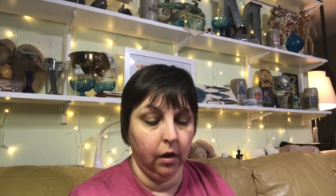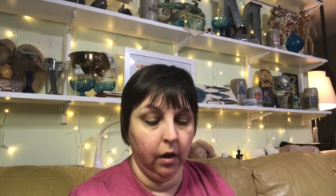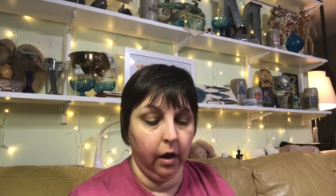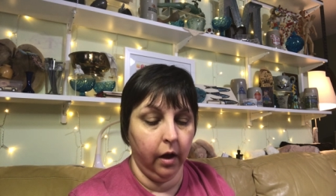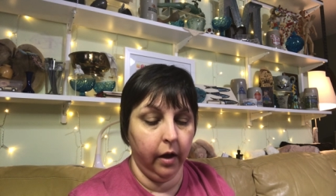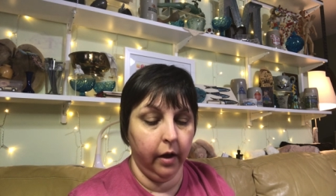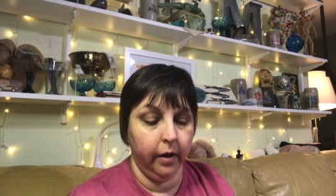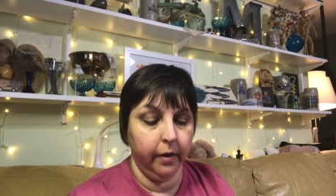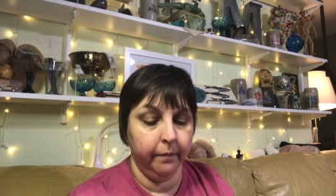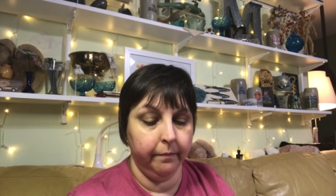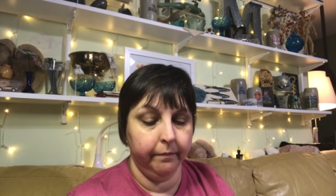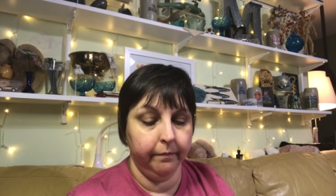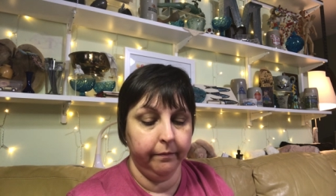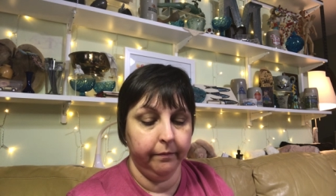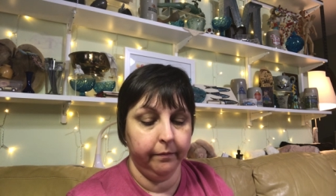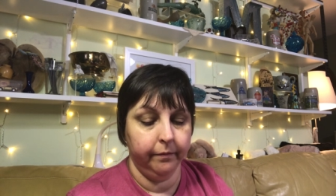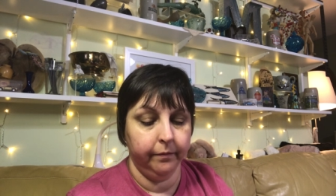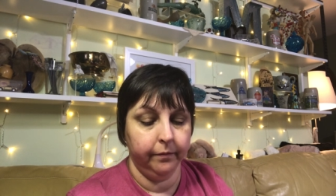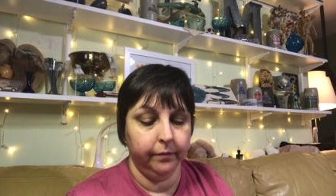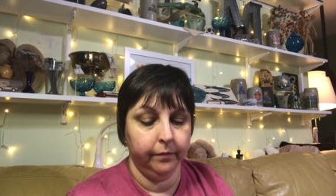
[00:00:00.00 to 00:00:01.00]
Um,
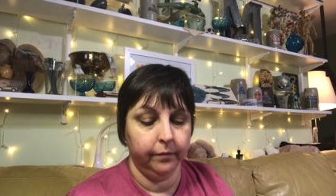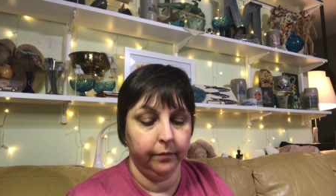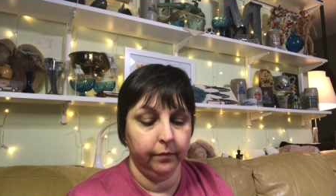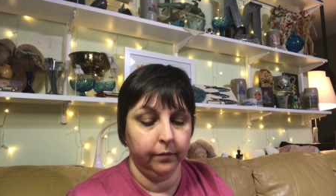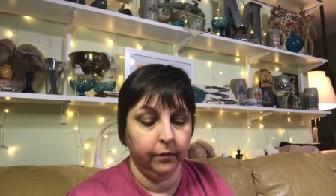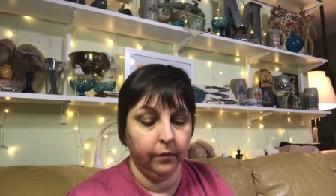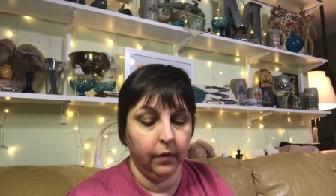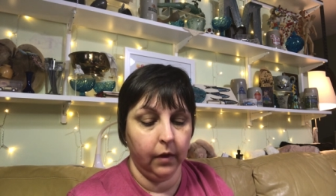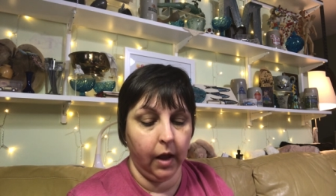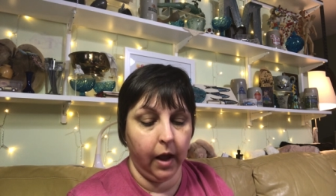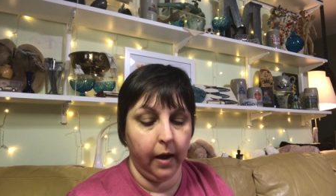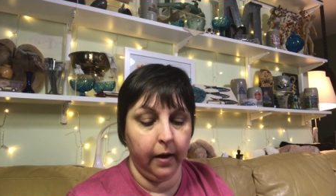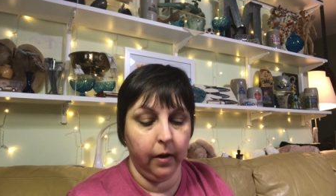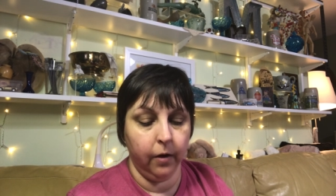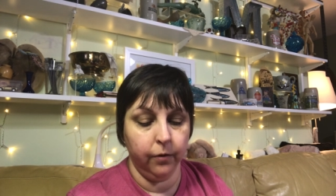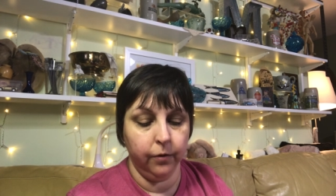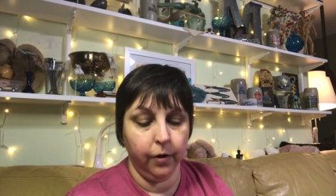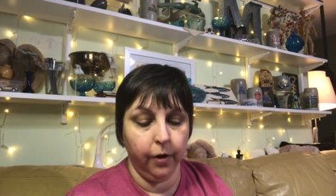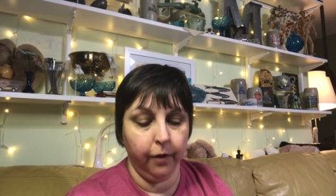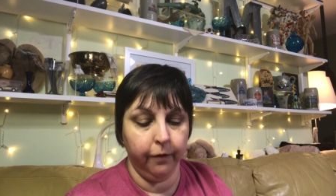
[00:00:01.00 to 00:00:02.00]
I
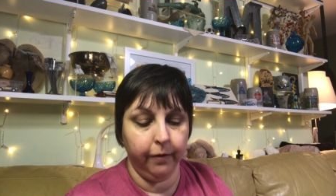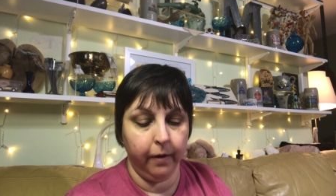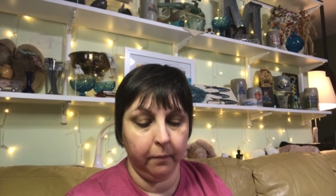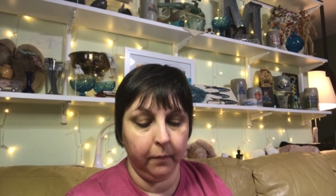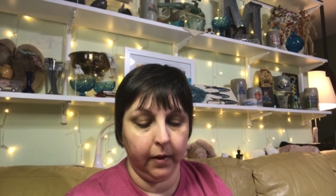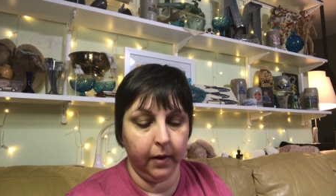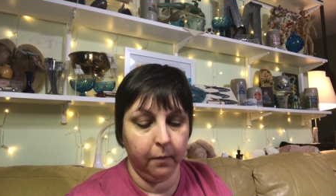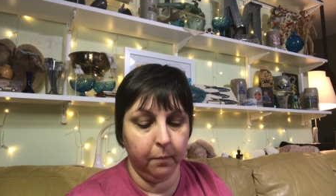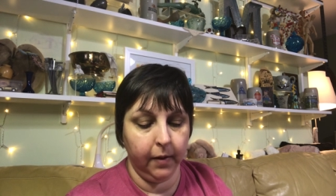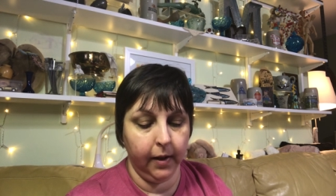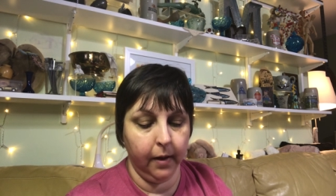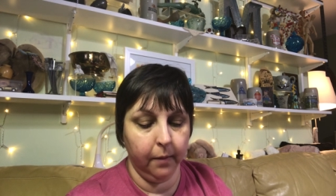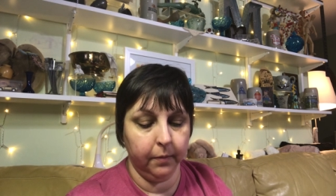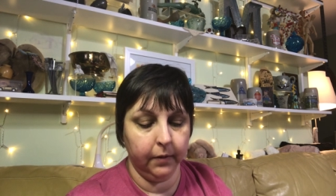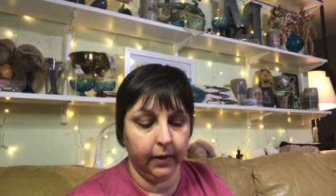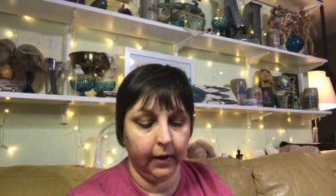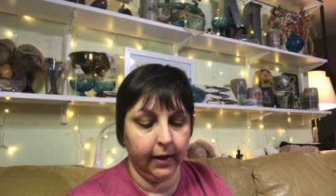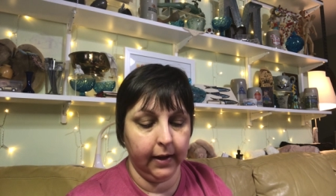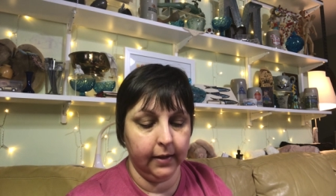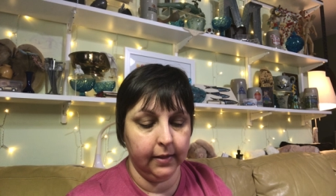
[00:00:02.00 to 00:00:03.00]
don't know if I'm going to be able
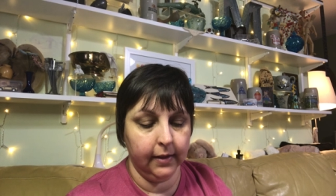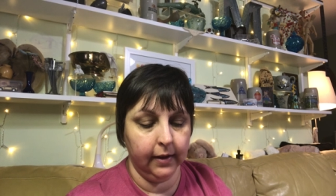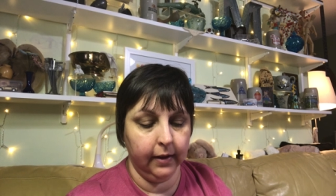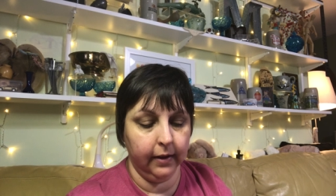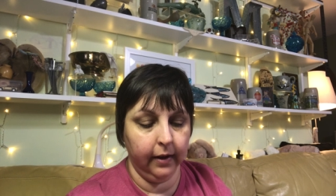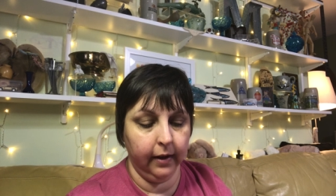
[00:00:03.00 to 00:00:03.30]
to get the